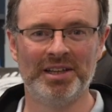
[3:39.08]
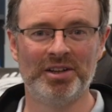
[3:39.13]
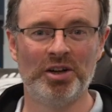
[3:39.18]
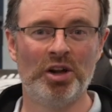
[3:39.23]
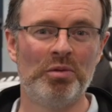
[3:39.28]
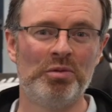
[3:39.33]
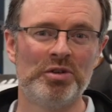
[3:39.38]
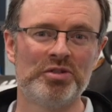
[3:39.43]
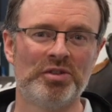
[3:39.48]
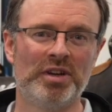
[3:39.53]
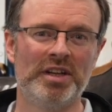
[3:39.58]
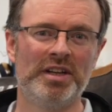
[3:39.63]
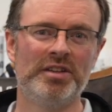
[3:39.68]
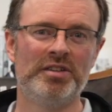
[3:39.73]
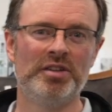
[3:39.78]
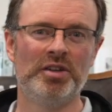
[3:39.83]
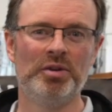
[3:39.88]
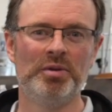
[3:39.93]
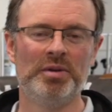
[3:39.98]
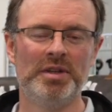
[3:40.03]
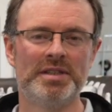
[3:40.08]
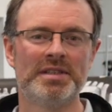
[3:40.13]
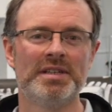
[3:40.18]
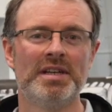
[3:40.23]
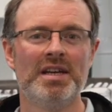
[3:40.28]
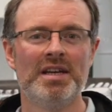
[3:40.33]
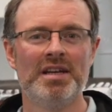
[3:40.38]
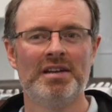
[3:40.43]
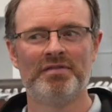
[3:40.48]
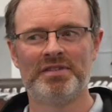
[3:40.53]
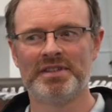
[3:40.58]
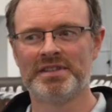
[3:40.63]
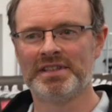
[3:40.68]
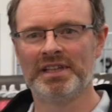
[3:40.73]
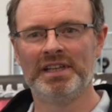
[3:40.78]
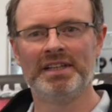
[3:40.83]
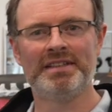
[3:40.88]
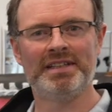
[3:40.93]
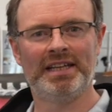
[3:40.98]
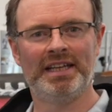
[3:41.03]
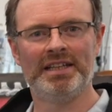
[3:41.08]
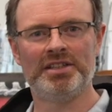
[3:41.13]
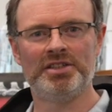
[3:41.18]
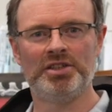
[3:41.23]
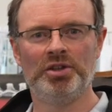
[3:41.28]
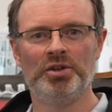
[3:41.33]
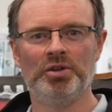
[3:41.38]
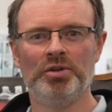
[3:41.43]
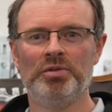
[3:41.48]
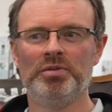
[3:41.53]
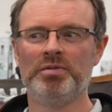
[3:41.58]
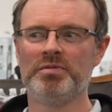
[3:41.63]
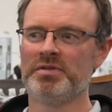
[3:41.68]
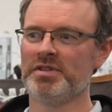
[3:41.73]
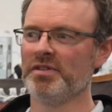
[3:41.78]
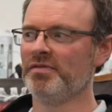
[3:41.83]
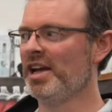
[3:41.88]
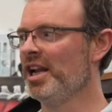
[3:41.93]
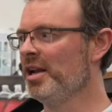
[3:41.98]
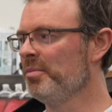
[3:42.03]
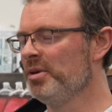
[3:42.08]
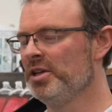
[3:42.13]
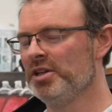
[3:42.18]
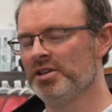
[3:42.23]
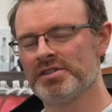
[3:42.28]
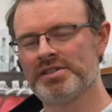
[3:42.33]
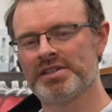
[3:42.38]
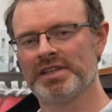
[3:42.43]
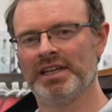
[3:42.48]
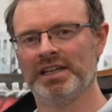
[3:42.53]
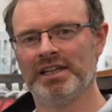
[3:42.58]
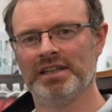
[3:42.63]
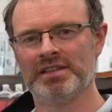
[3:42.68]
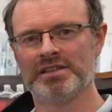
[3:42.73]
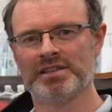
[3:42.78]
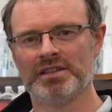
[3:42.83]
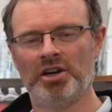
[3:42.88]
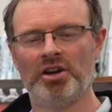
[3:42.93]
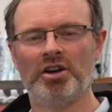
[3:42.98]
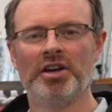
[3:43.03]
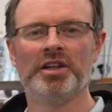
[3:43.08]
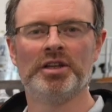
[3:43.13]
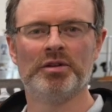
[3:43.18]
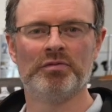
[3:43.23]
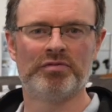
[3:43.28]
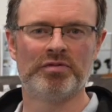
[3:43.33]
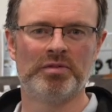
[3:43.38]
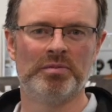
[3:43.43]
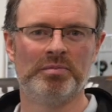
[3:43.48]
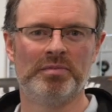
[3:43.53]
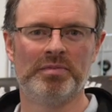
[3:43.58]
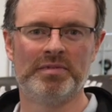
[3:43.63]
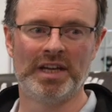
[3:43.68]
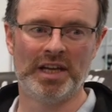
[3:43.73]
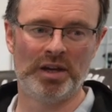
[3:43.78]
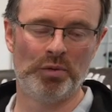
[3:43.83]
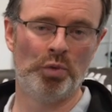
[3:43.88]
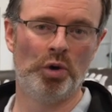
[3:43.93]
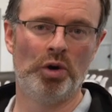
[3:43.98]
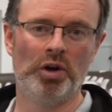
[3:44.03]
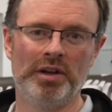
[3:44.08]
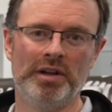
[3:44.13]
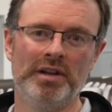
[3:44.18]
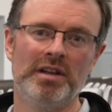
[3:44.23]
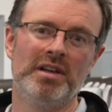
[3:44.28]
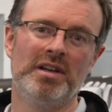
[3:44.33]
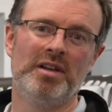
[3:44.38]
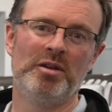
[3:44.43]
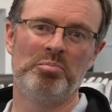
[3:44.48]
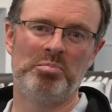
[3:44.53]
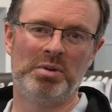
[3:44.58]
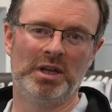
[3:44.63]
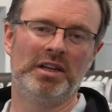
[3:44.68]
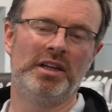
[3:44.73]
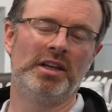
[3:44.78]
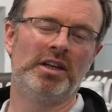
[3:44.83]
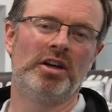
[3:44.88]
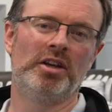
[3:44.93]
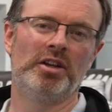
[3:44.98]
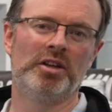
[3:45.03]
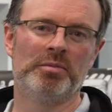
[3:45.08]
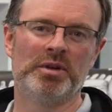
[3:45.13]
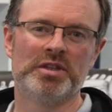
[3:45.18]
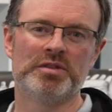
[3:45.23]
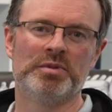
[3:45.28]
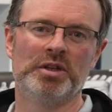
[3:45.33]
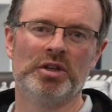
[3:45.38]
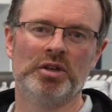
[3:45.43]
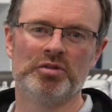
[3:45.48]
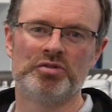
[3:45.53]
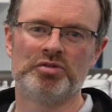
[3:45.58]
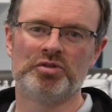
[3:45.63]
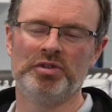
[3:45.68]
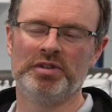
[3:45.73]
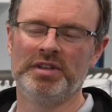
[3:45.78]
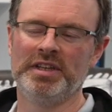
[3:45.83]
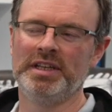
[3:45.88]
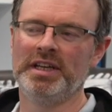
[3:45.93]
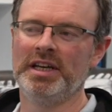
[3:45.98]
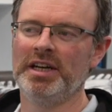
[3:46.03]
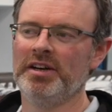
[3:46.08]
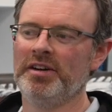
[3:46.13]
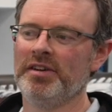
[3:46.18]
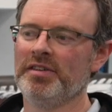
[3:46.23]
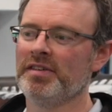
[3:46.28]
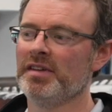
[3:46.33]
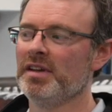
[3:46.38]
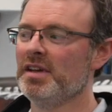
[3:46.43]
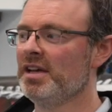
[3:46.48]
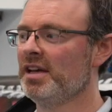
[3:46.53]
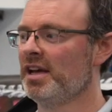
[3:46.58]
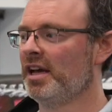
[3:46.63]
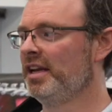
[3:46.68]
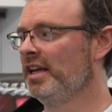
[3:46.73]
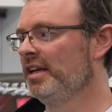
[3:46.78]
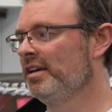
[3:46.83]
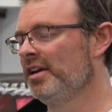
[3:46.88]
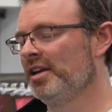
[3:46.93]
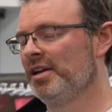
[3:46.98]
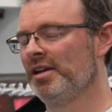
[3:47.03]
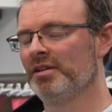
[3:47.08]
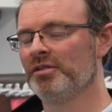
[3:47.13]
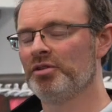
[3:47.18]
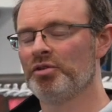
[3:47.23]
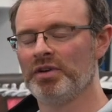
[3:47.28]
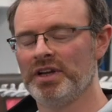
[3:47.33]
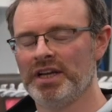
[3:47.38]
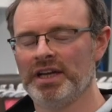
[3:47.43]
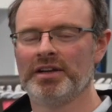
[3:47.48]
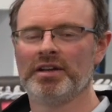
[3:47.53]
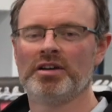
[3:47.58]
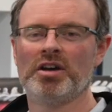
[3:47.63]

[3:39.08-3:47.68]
and all we're trying to do is facilitate you developing your skills, learning them from day one, building on them as we go through the years, and then kind of create a